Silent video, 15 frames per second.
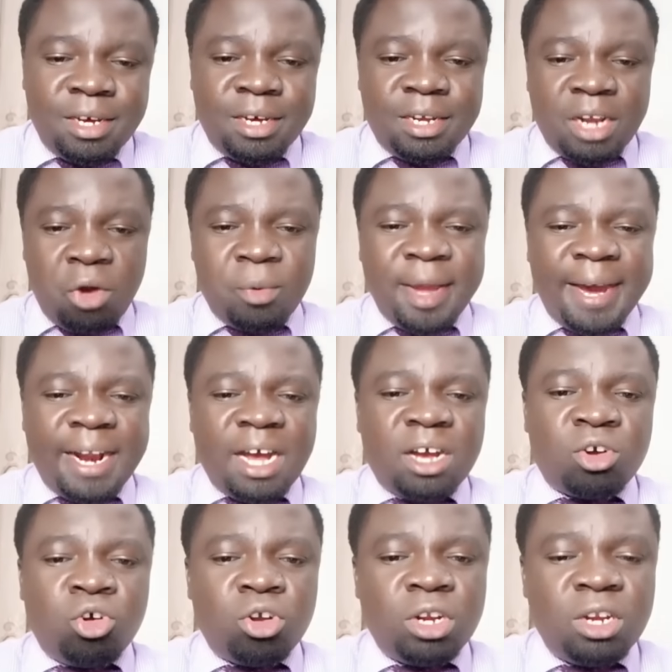Now we are
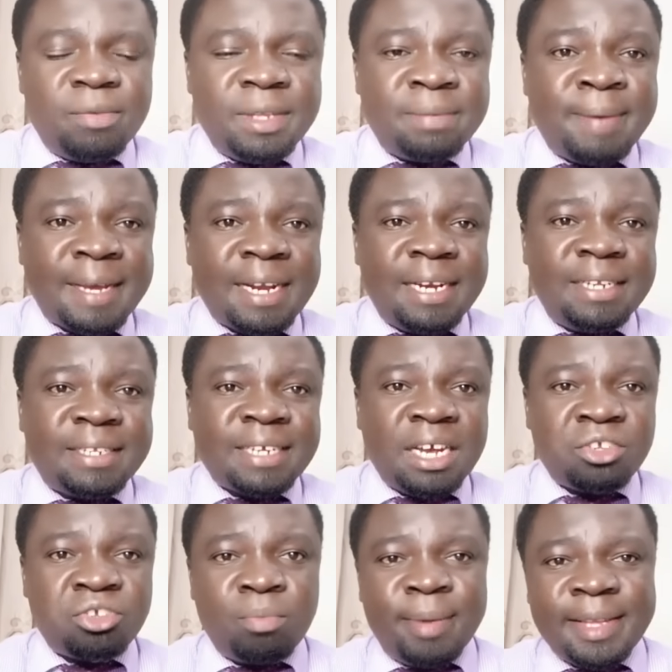continuing this panel
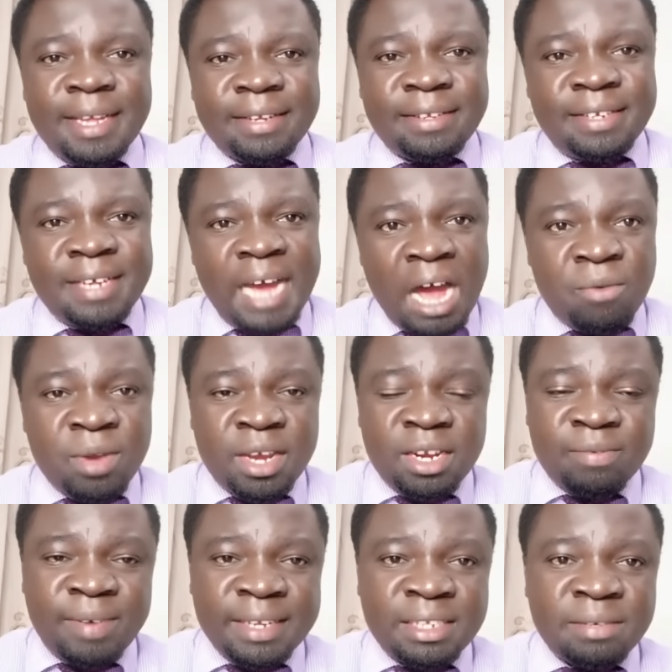discussion, but just a quick
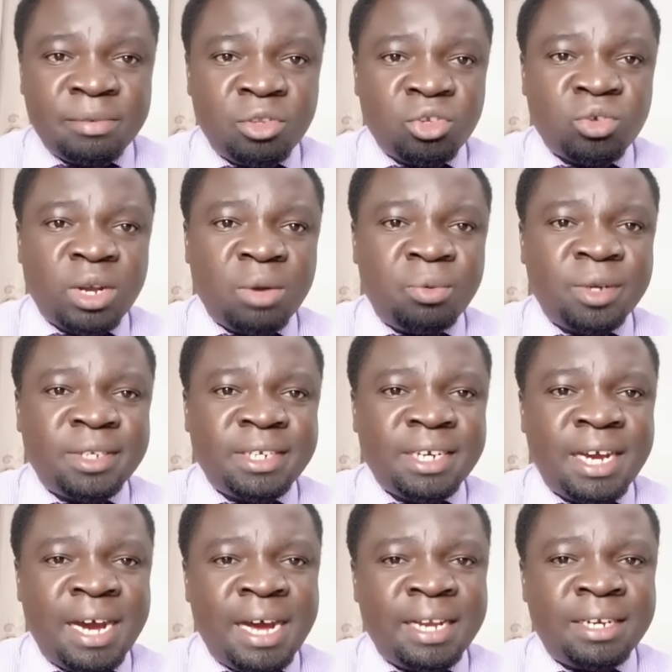request for those who are
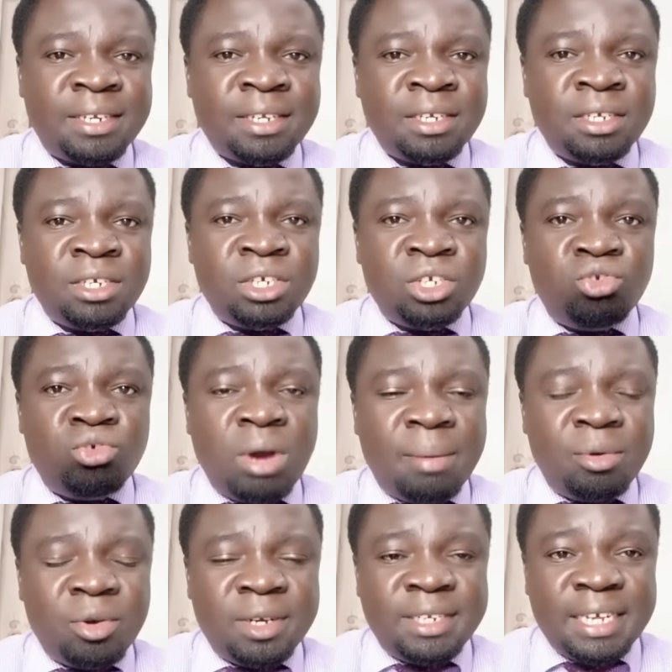watching and you have
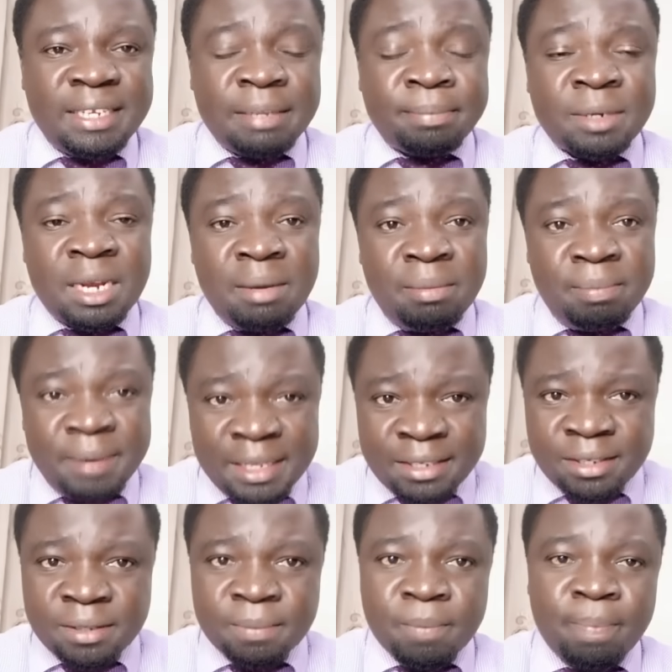not yet subscribed,
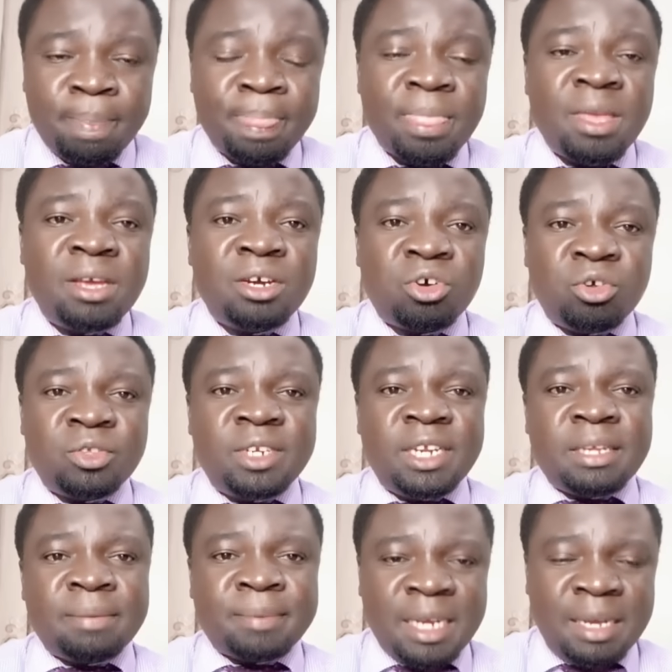please consider
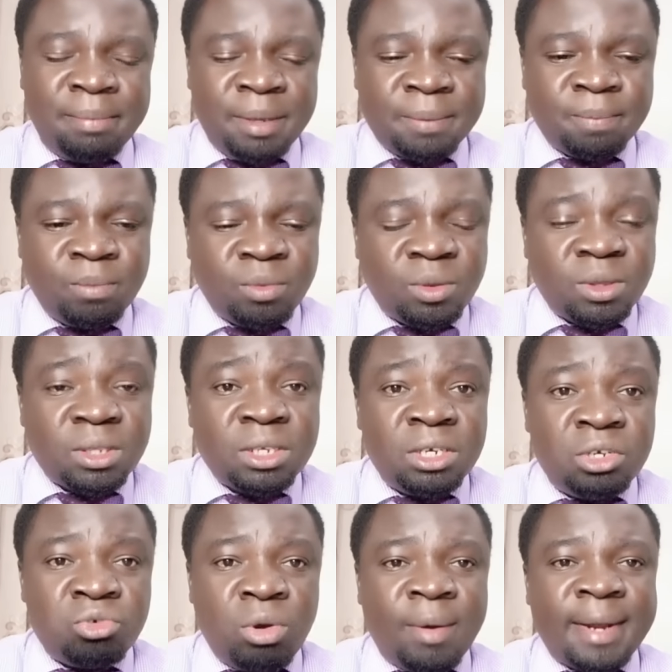subscribing.
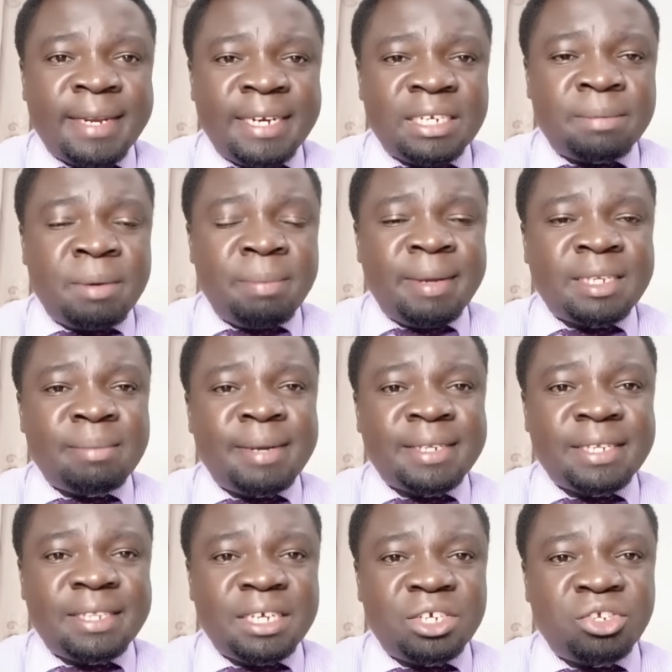To our channel, Prabhupada
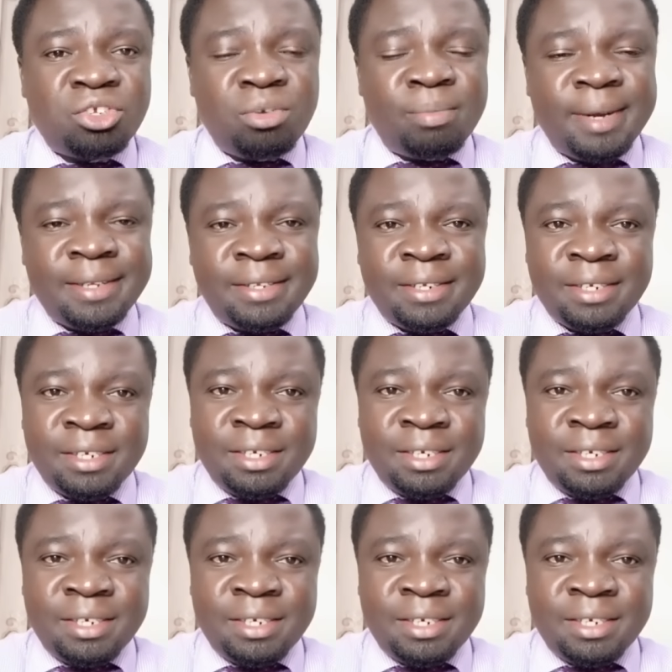Samasa, thank you so much.